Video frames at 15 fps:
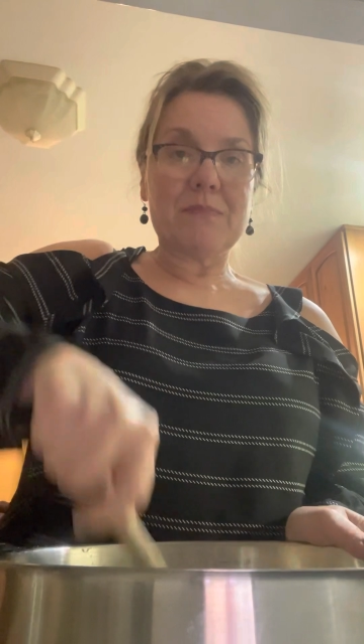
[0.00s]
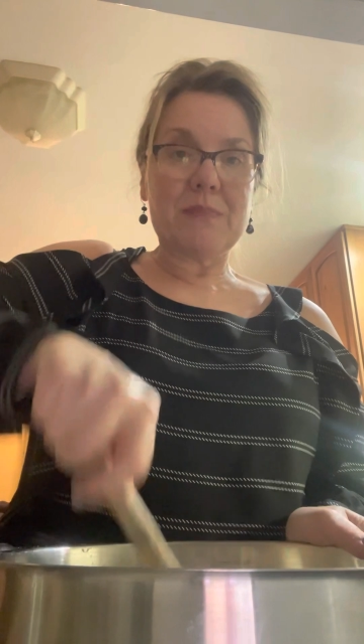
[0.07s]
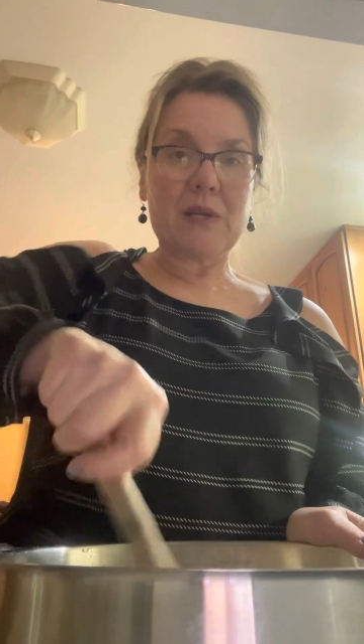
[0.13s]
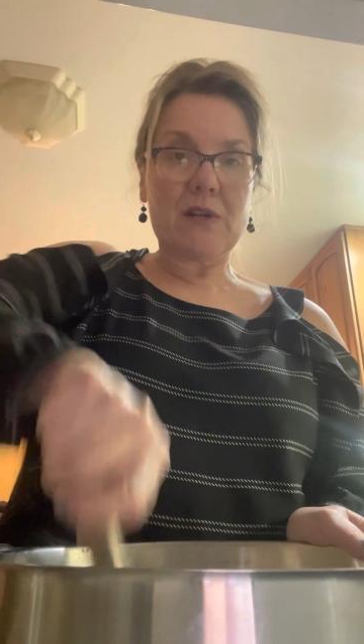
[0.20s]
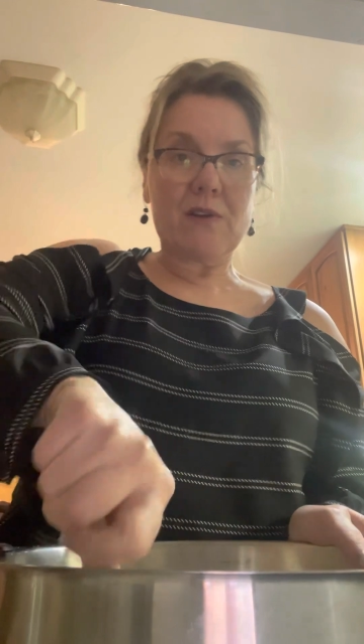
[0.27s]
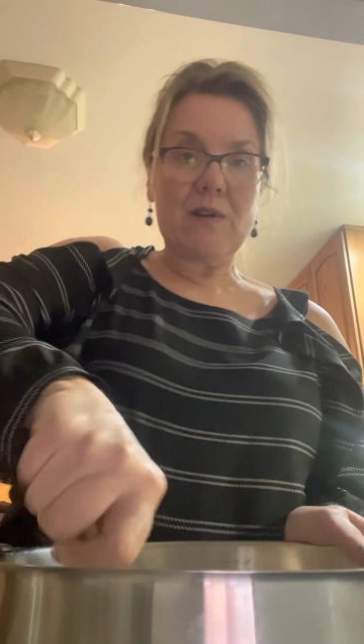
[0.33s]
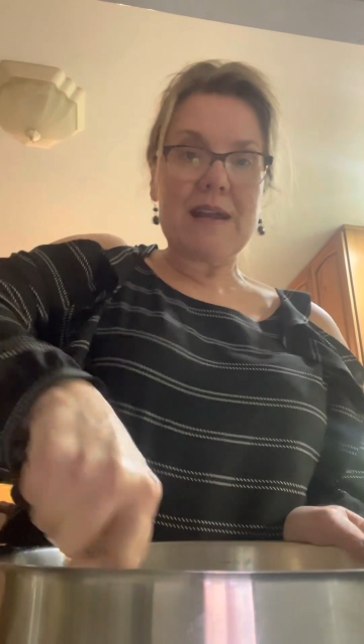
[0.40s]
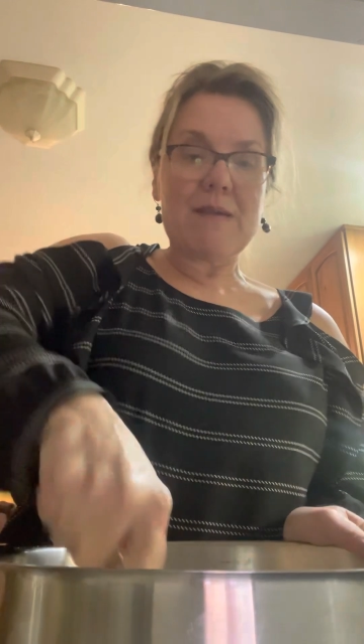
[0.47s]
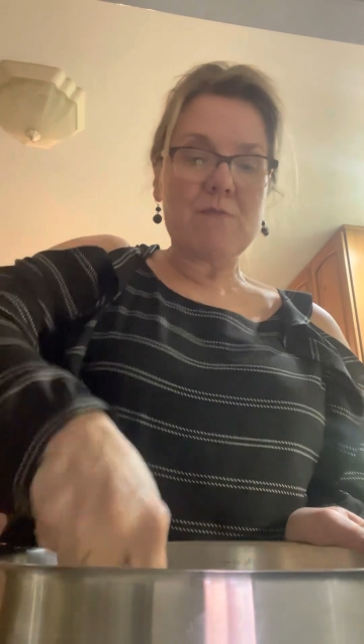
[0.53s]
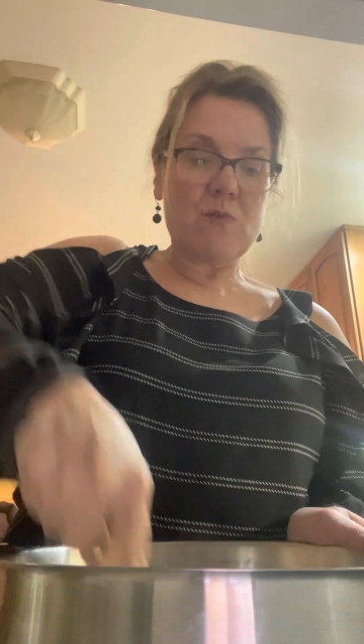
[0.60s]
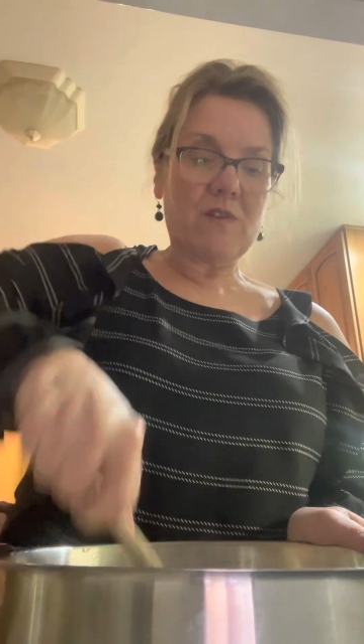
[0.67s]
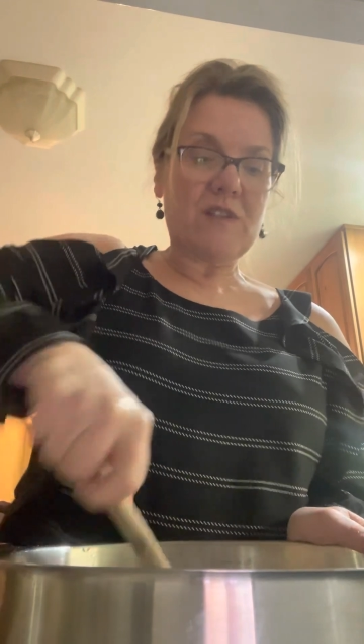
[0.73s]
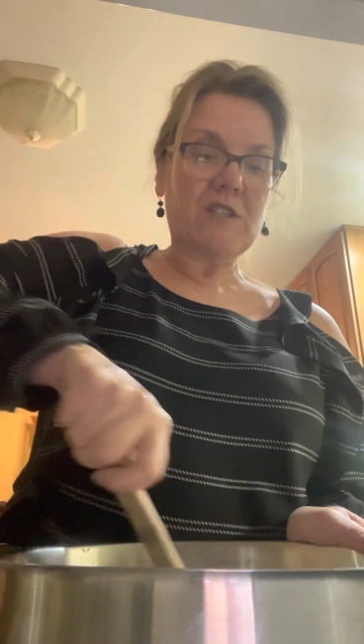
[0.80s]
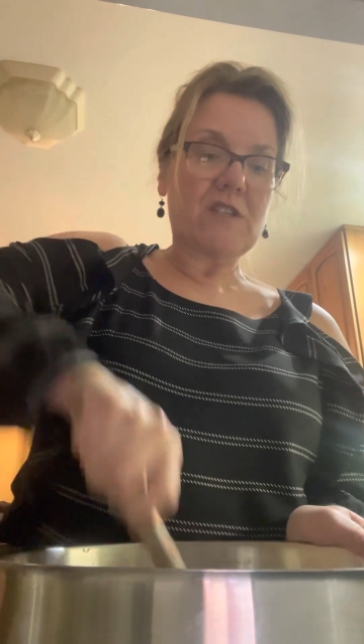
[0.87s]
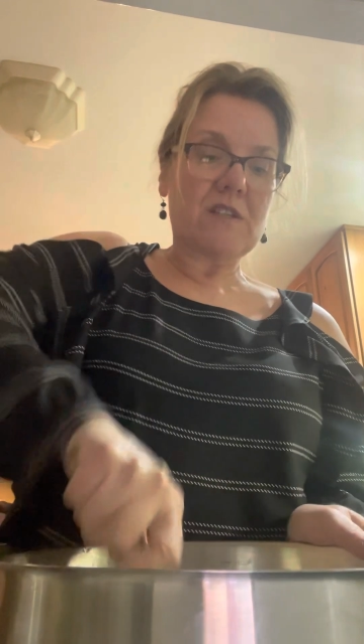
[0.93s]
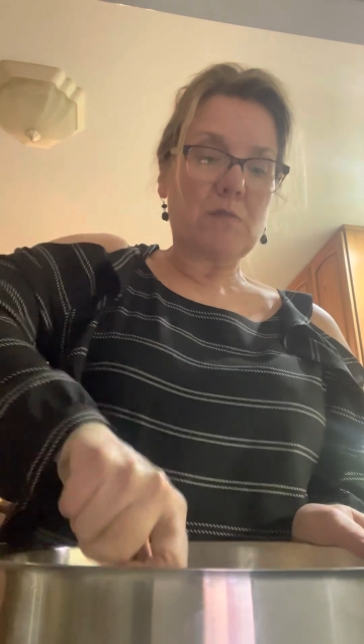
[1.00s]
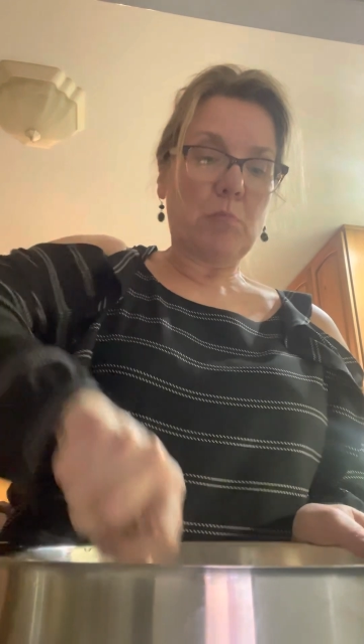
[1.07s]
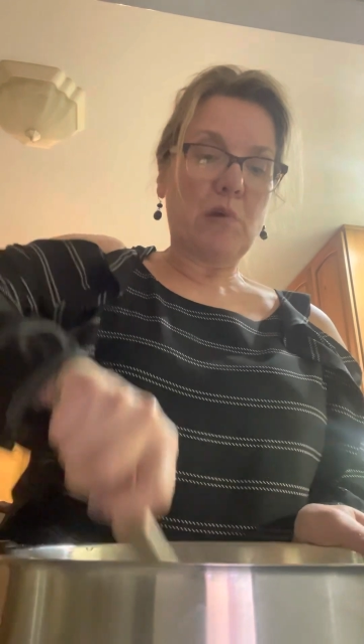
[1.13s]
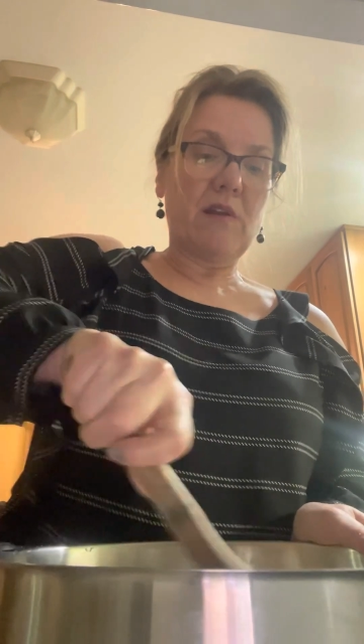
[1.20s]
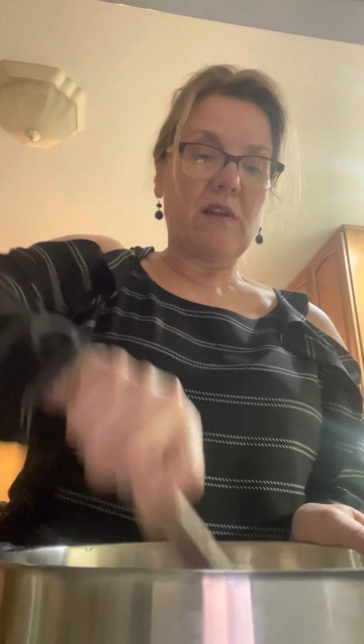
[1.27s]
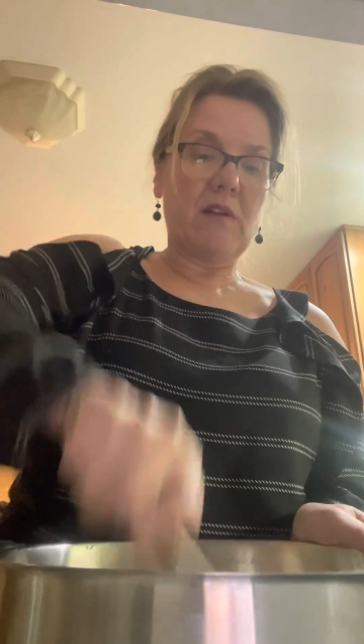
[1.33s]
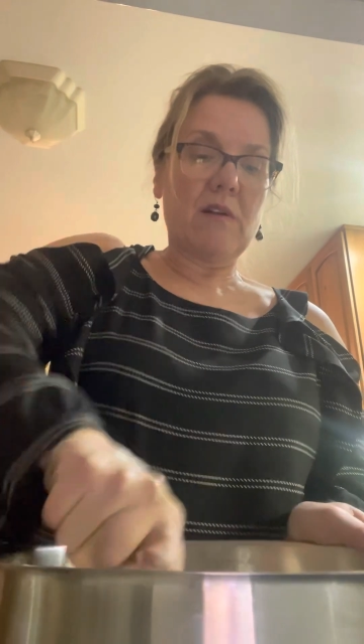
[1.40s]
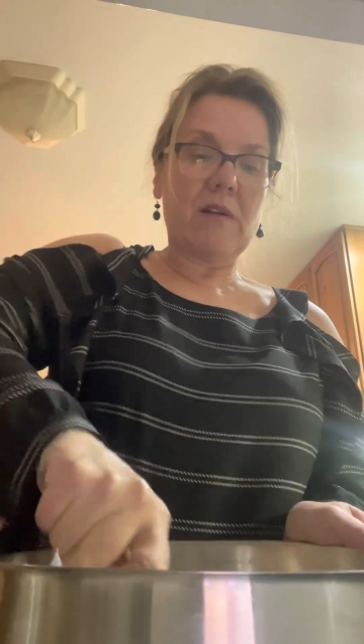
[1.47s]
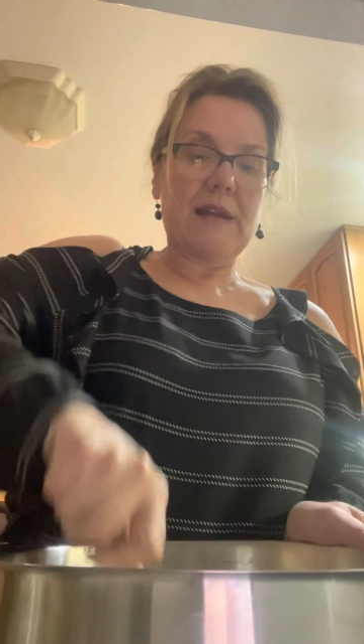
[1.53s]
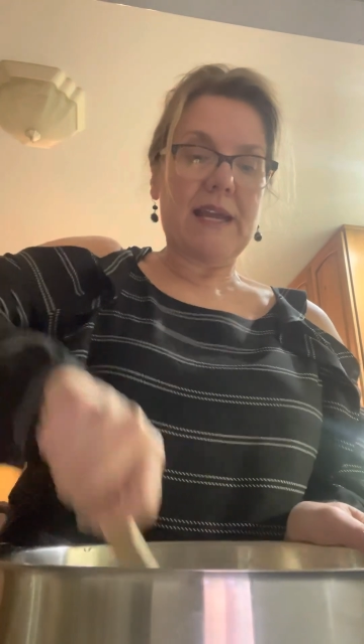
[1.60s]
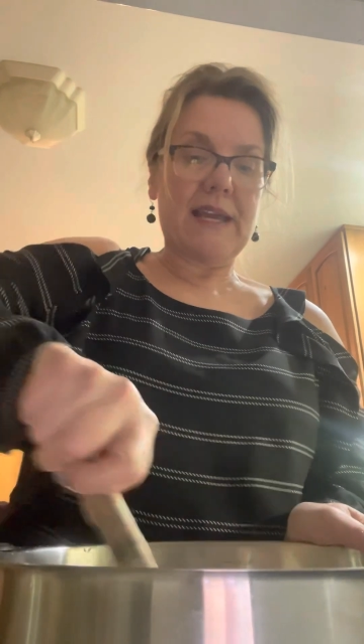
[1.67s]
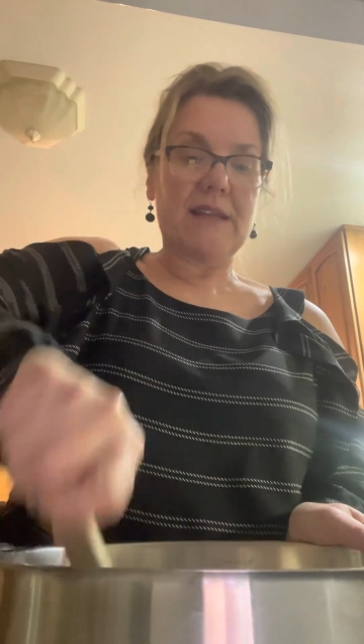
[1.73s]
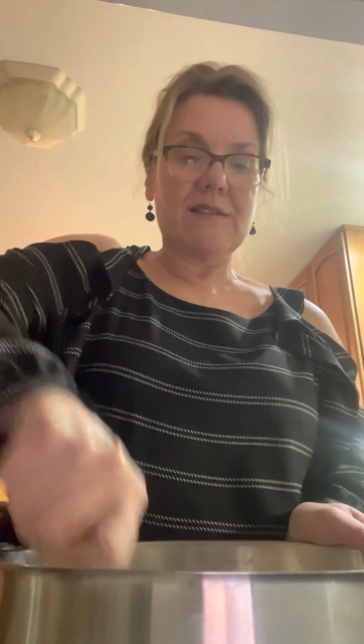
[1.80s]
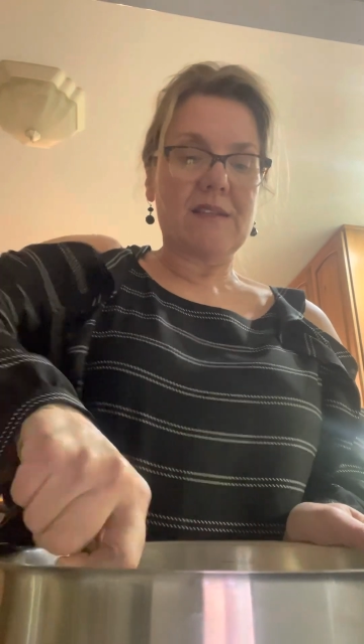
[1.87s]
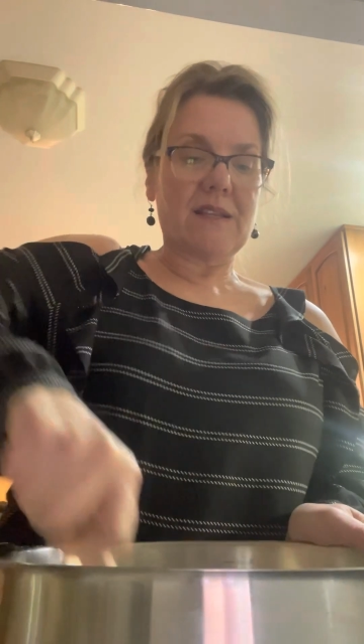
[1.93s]
but Grandma would just put her
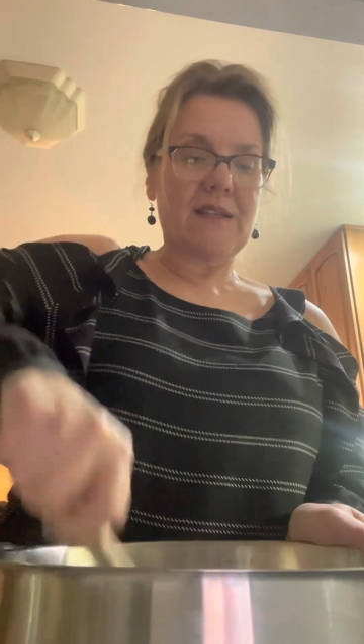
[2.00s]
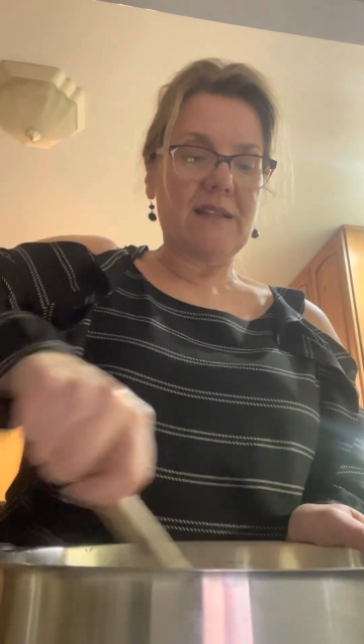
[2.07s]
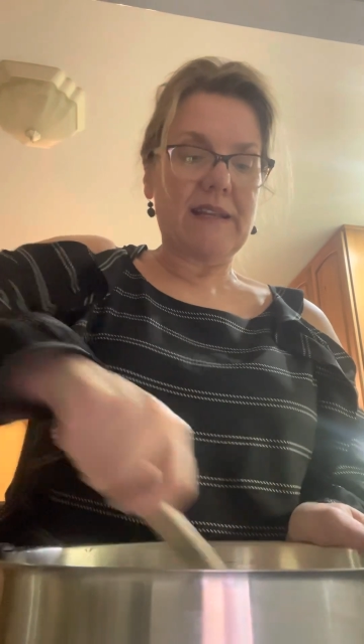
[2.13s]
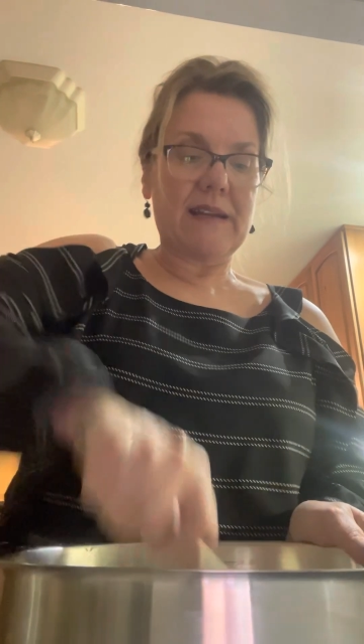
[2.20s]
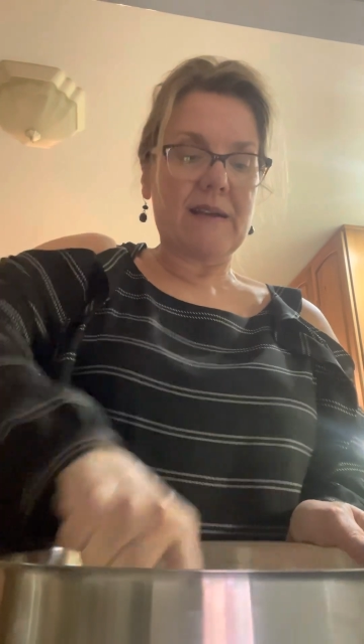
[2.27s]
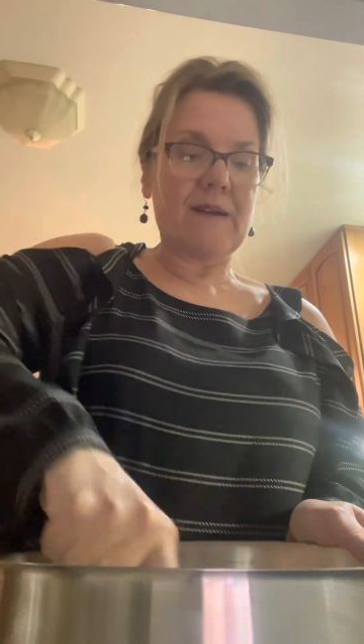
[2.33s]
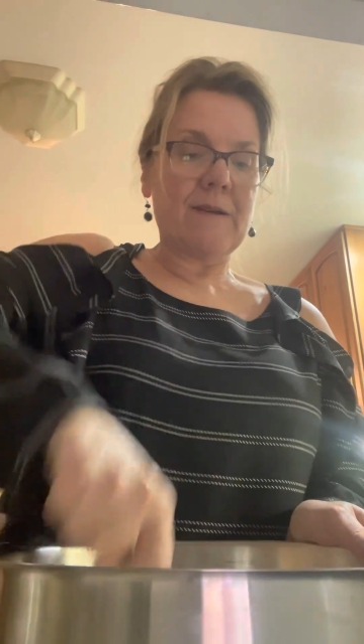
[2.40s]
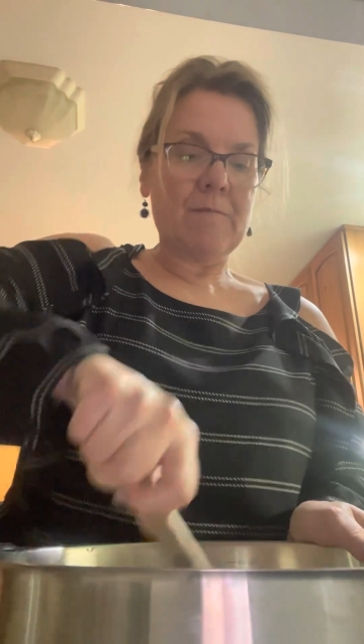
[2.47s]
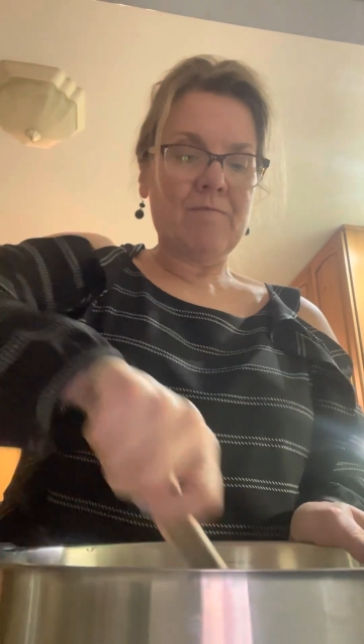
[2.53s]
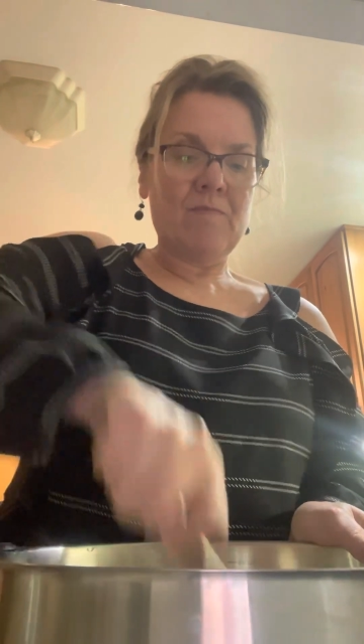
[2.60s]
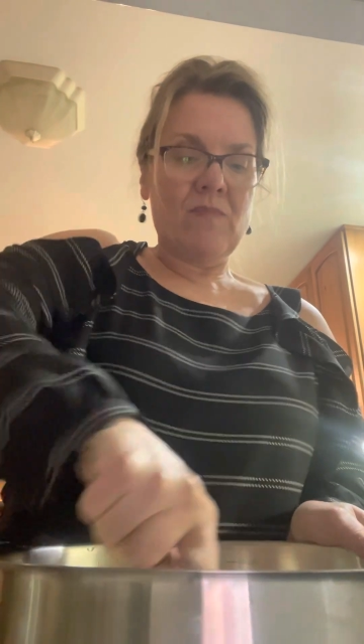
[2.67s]
hands in there